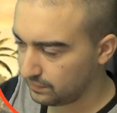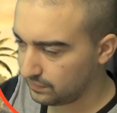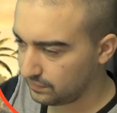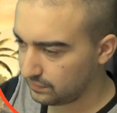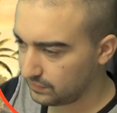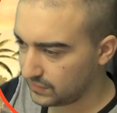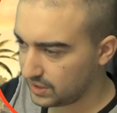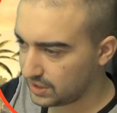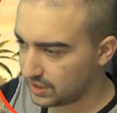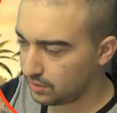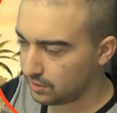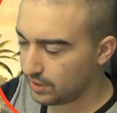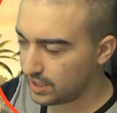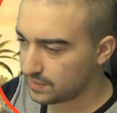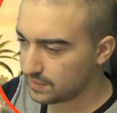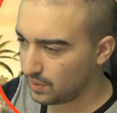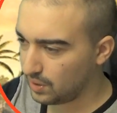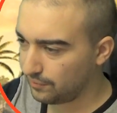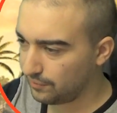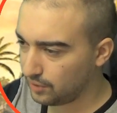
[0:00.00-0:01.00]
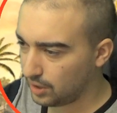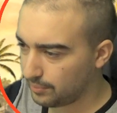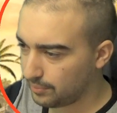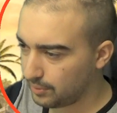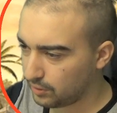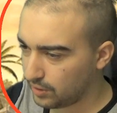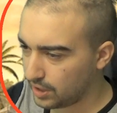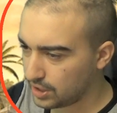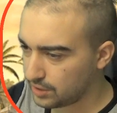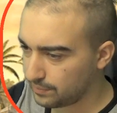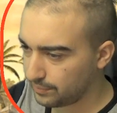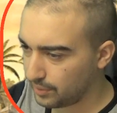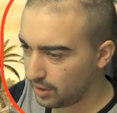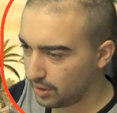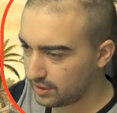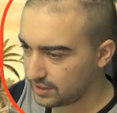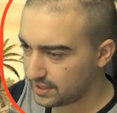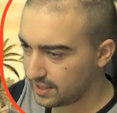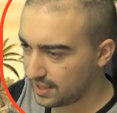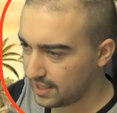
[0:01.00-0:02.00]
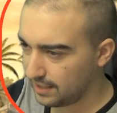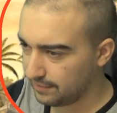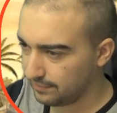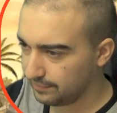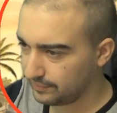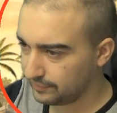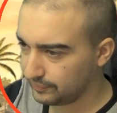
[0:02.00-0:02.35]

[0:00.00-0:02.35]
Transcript: Just increase my offline progression bonus there.